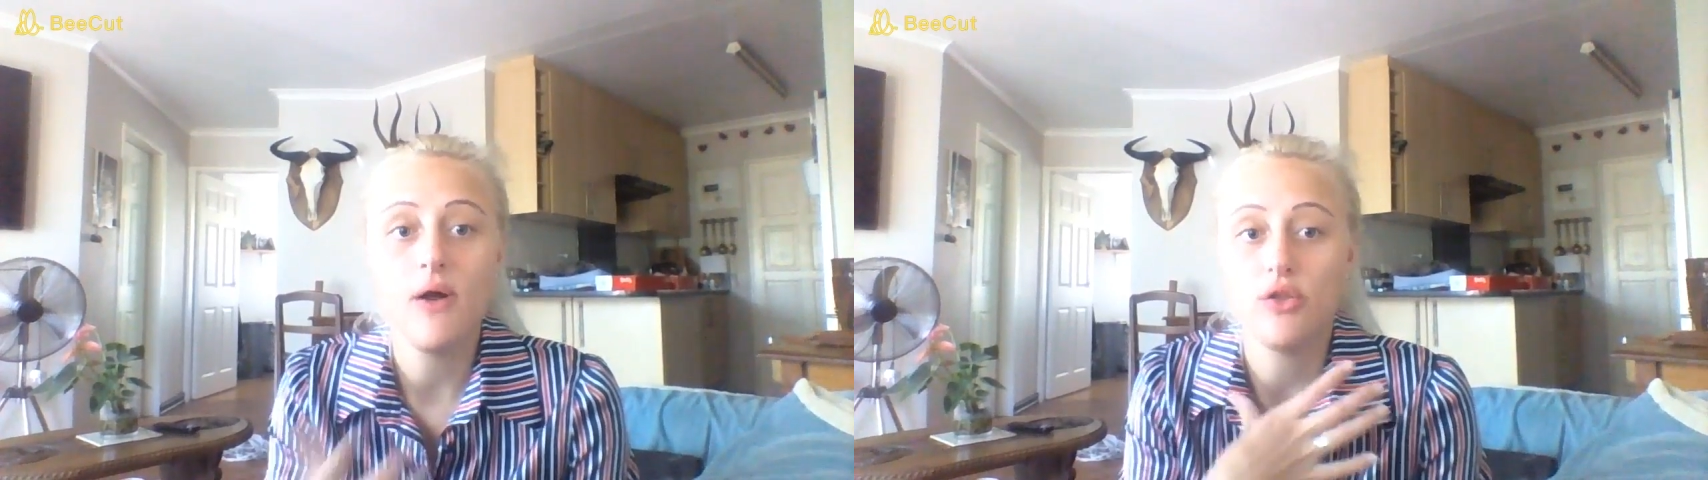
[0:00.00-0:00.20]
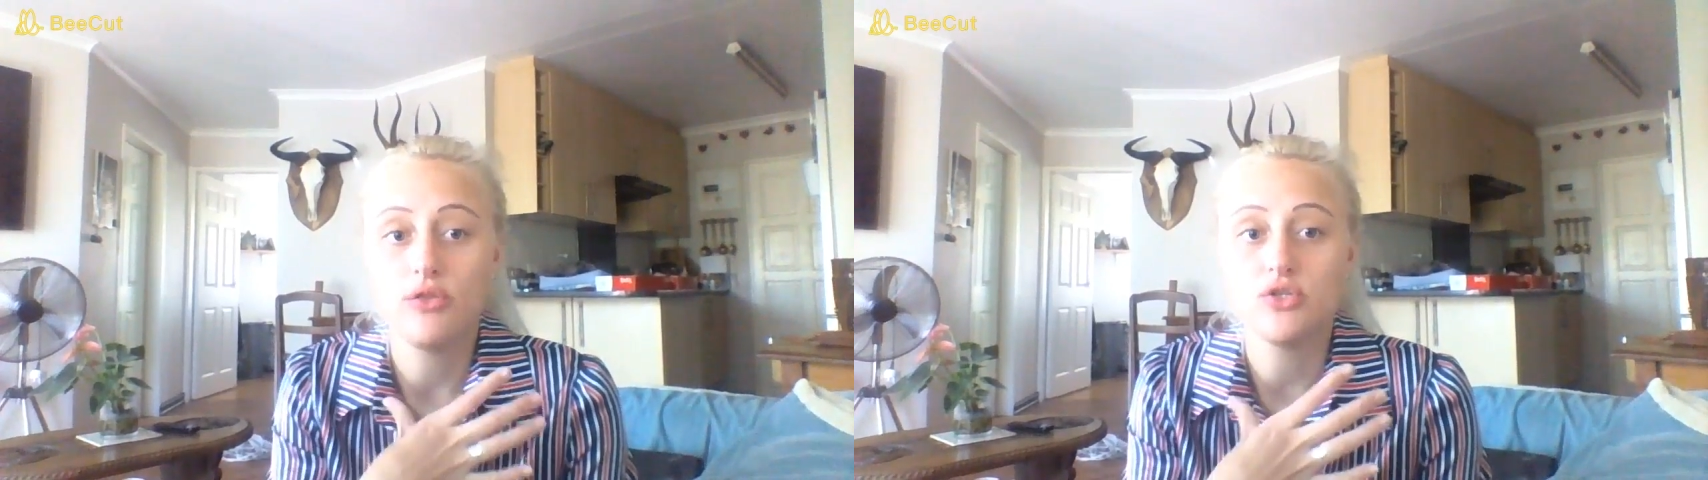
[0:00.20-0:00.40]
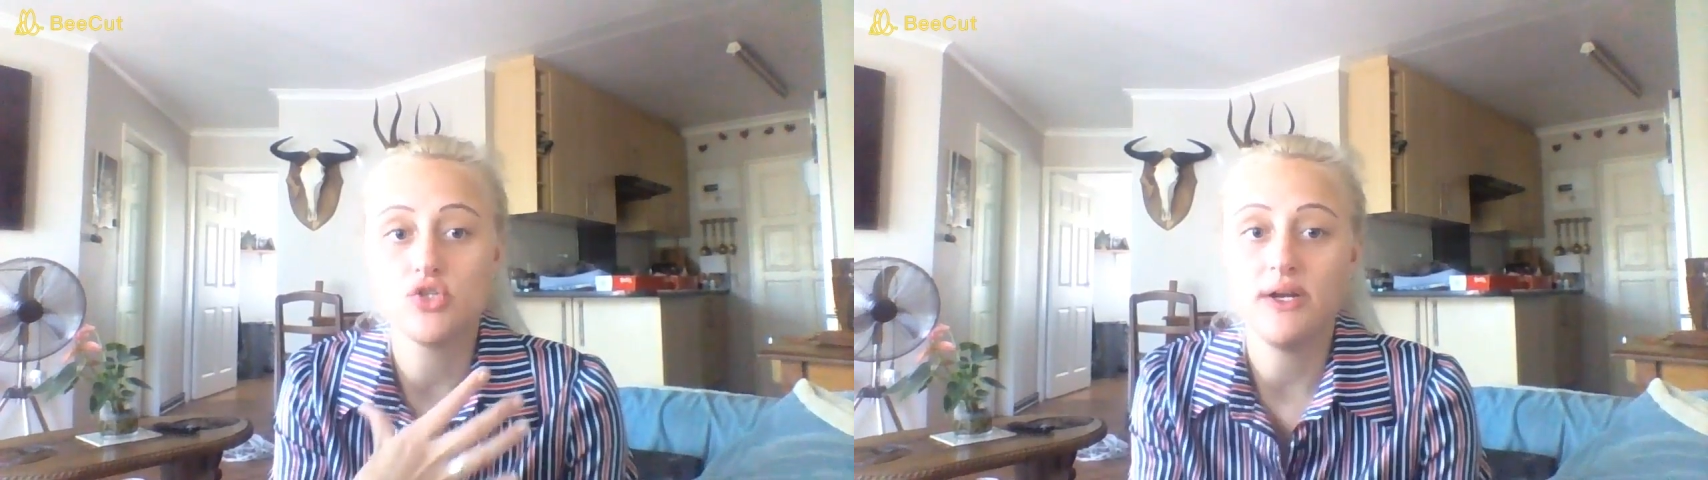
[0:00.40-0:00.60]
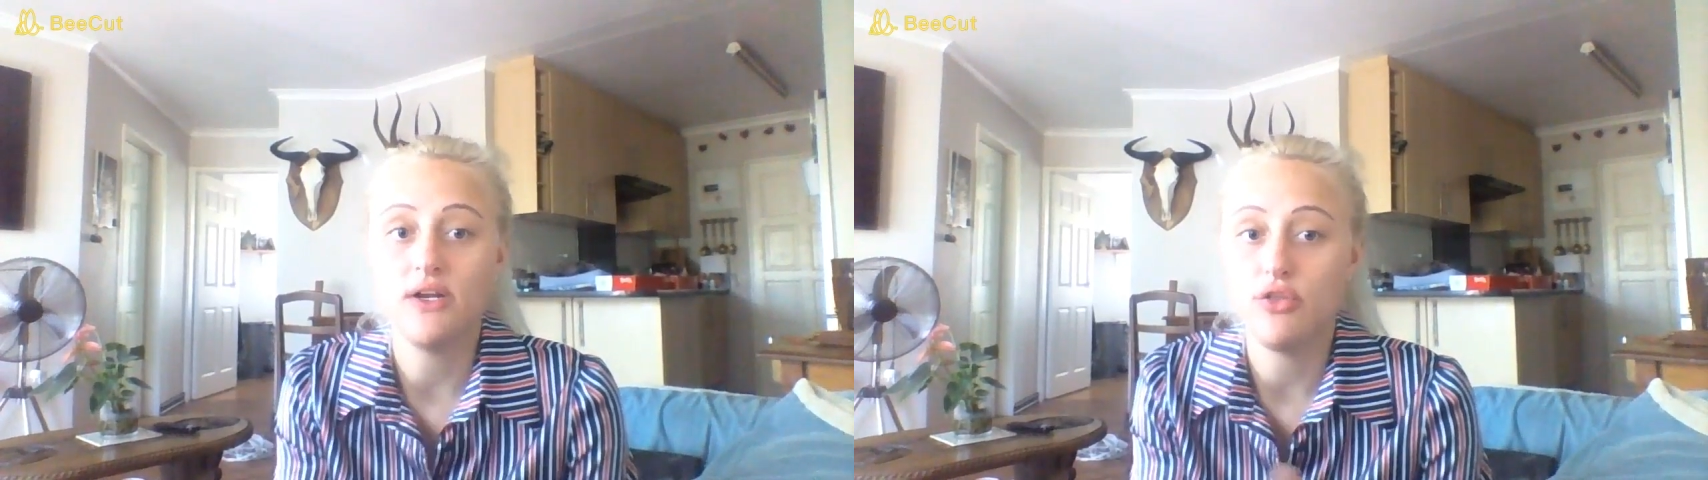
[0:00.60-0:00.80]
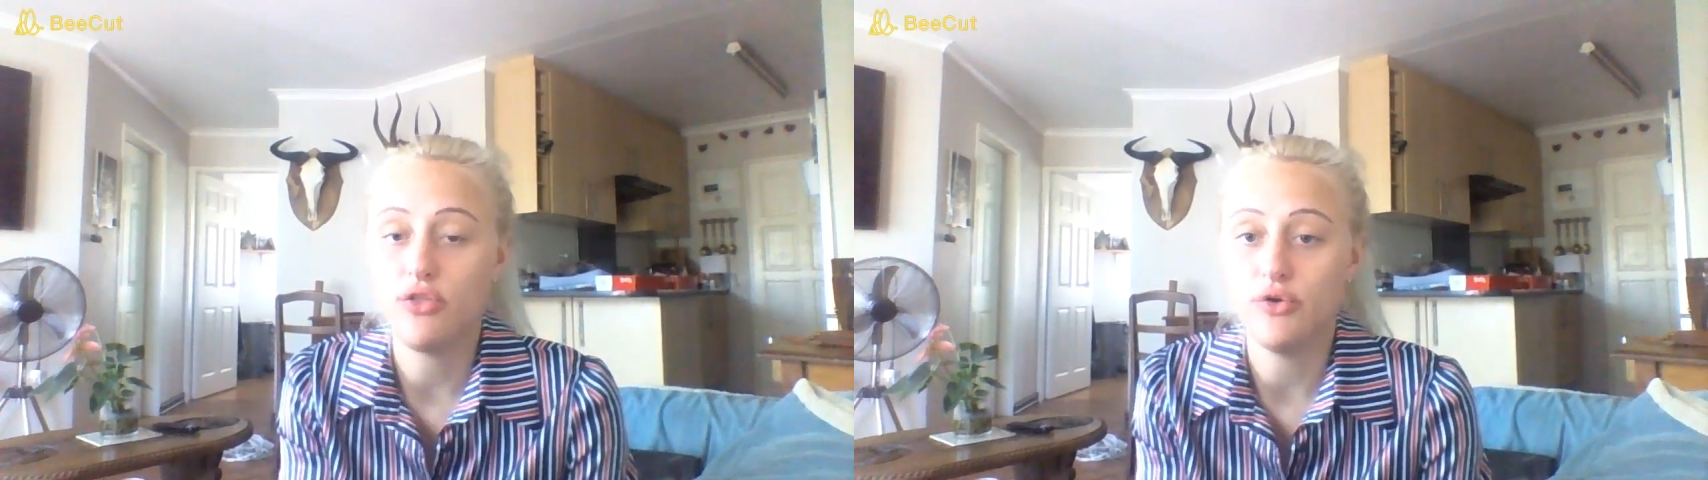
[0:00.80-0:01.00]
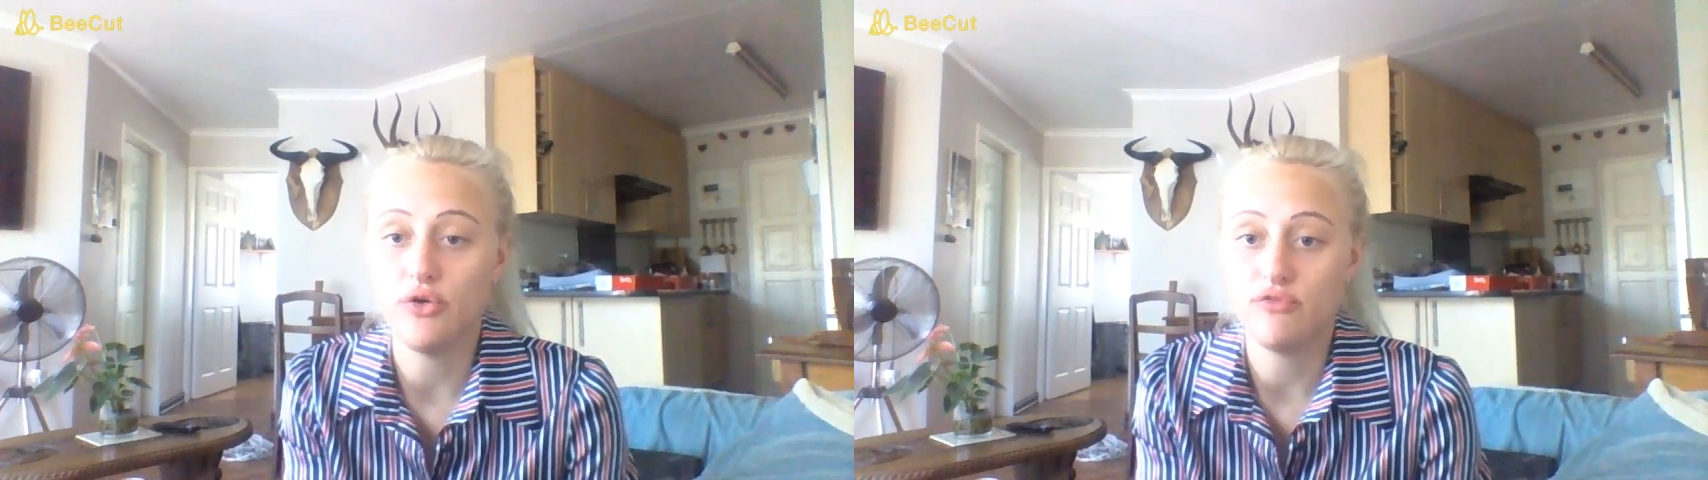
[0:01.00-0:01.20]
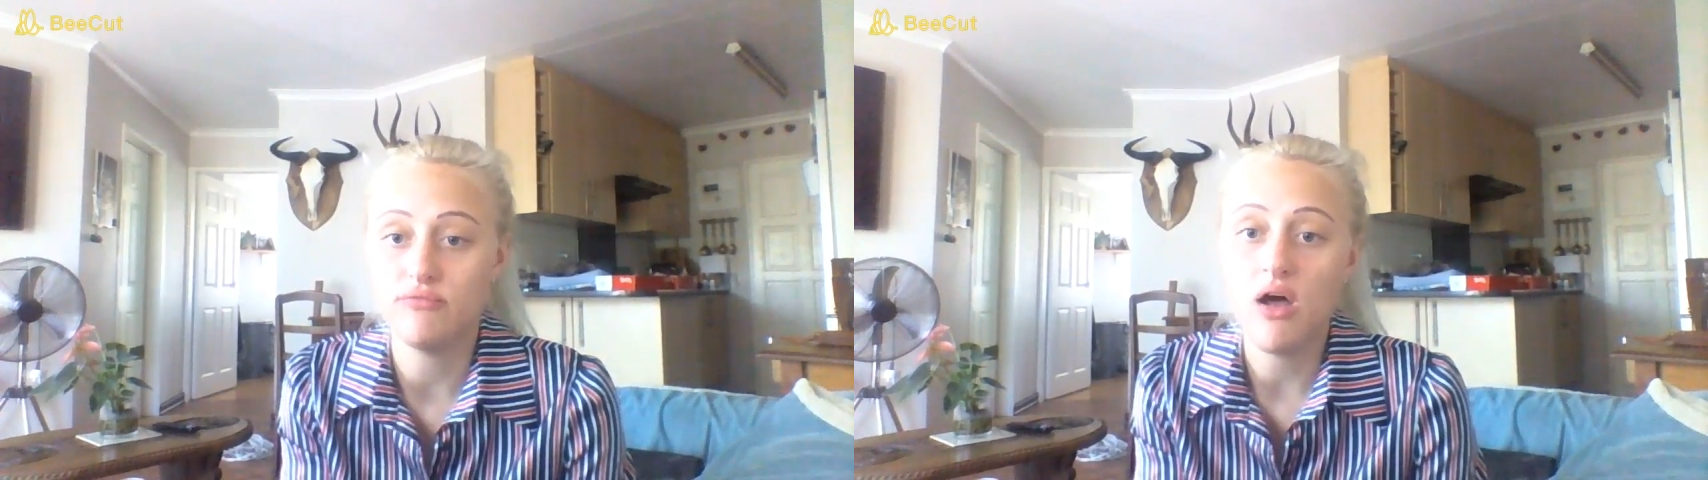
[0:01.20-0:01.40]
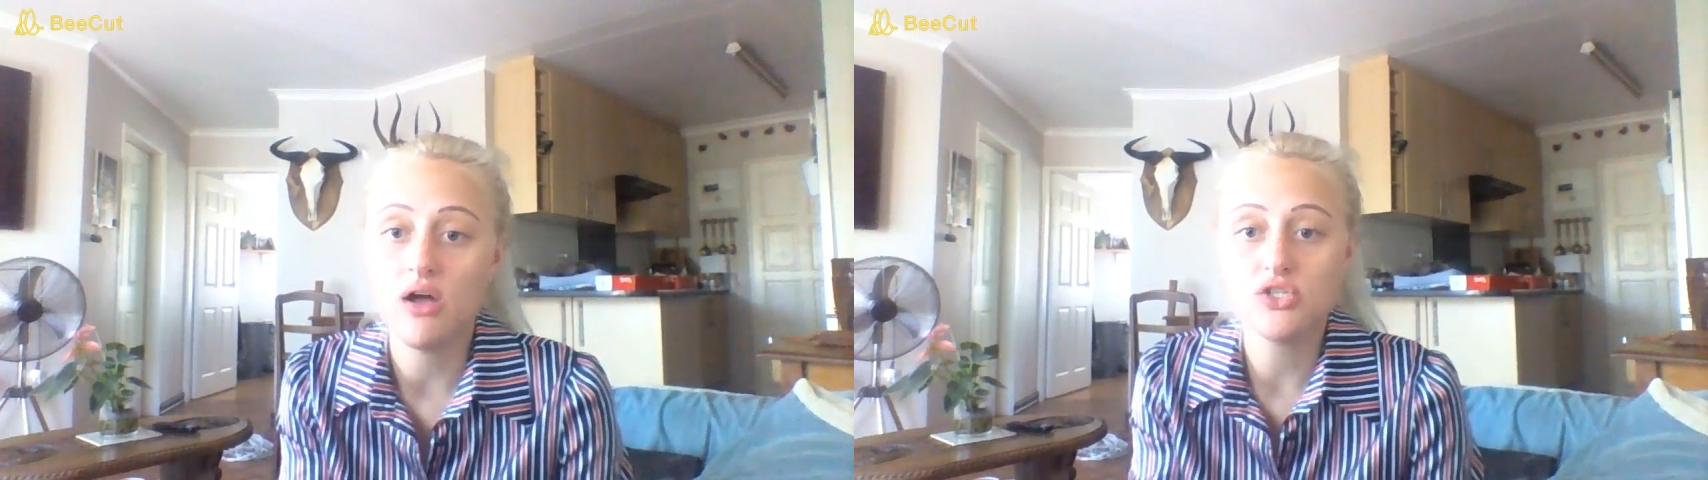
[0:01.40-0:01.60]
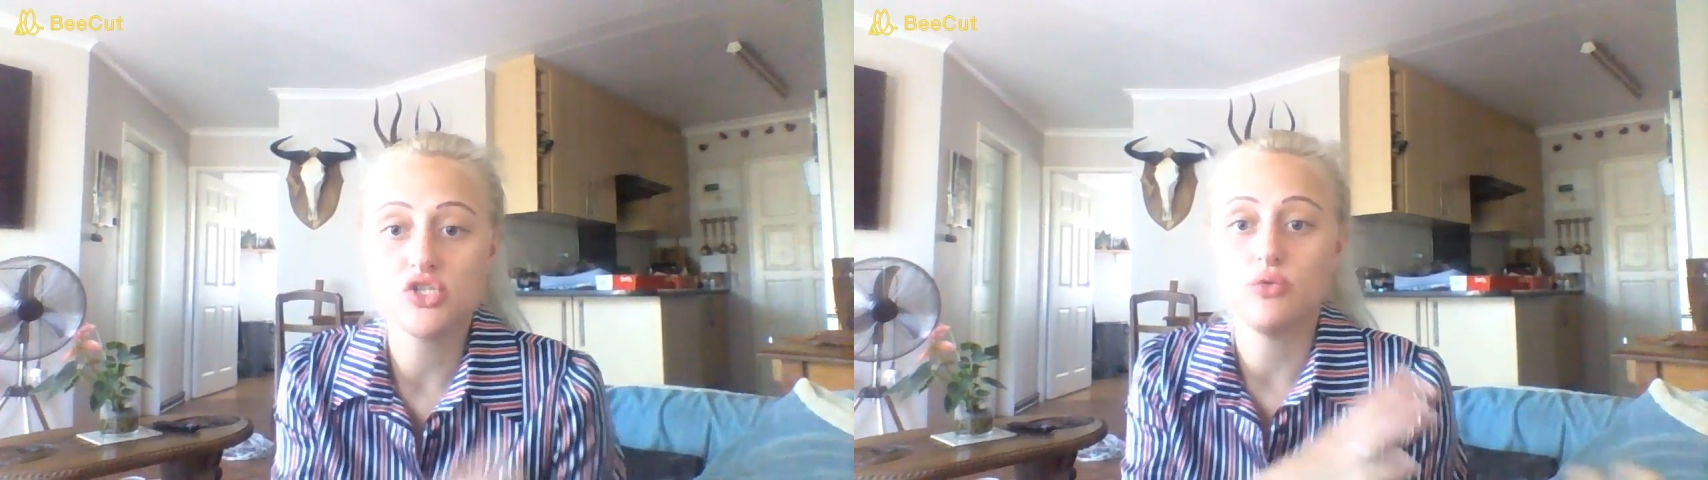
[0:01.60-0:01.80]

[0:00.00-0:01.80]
on the 23rd of March,